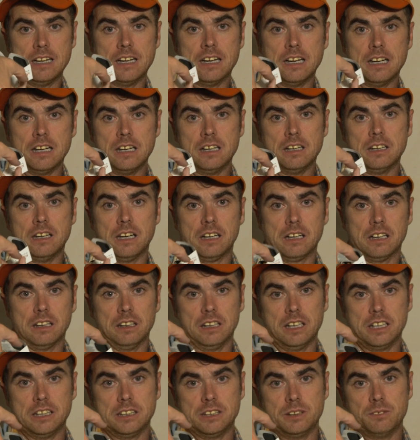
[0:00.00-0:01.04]
it like a
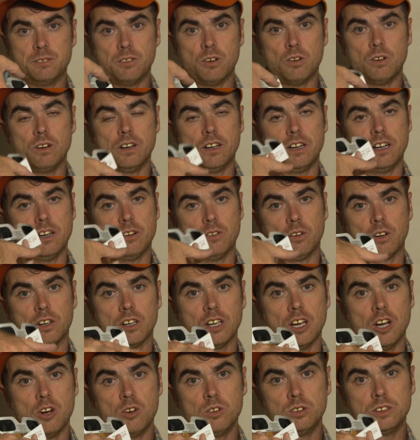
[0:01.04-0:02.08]
lazy boy, and it
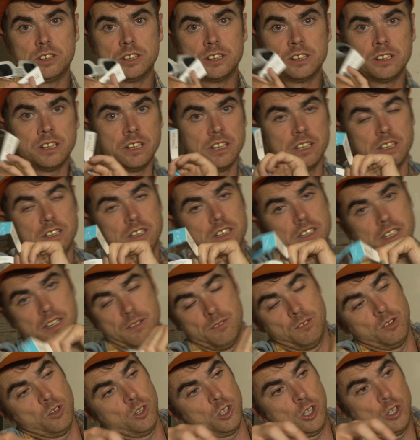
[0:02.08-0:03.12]
reclotes.
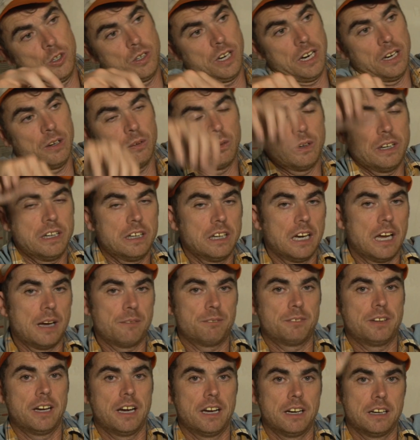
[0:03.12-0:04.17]
And boy, you can't
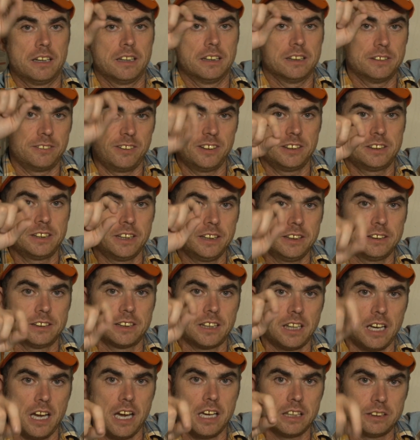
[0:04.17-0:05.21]
reclap that. And if it's
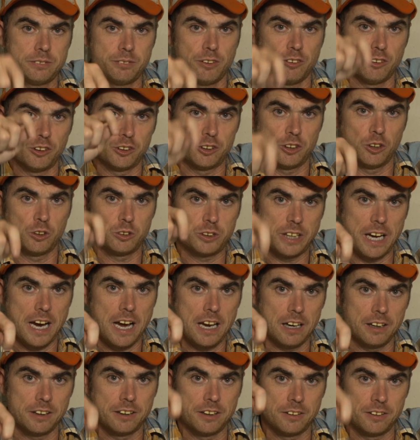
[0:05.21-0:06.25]
clasped on the
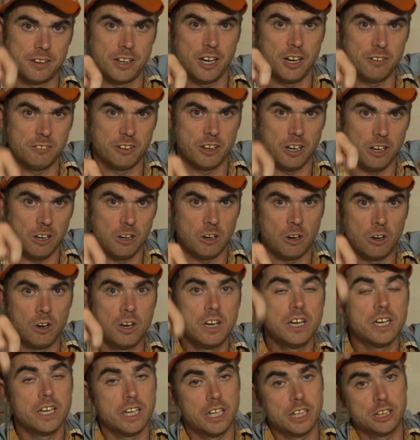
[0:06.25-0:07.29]
totality of it all,
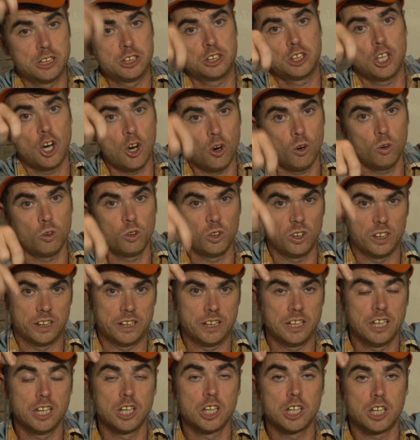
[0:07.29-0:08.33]
it's
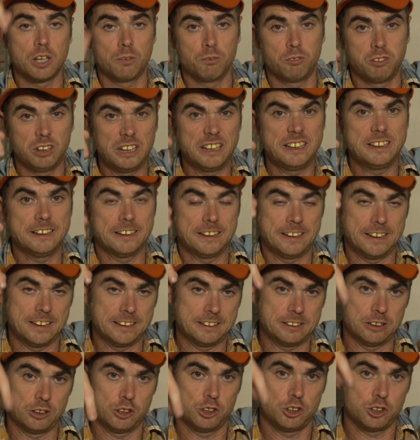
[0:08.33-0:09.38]
totally, completely,
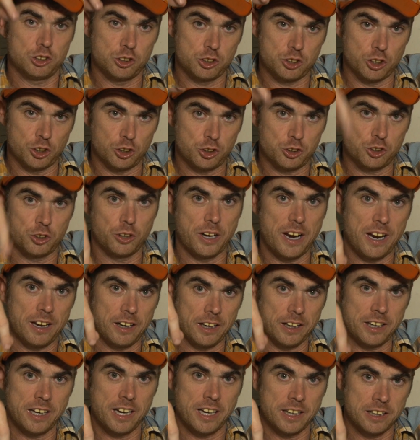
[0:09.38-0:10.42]
it's a
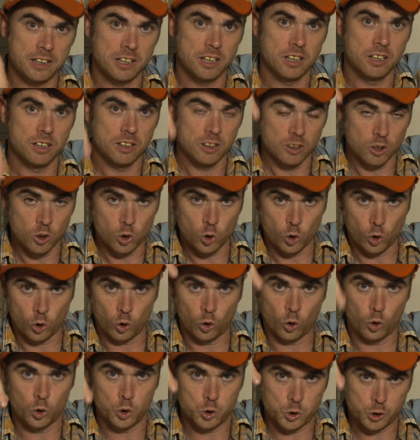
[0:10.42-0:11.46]
tetralion,
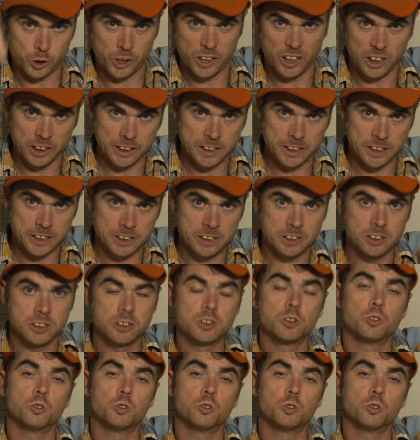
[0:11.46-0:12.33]
Lortrellian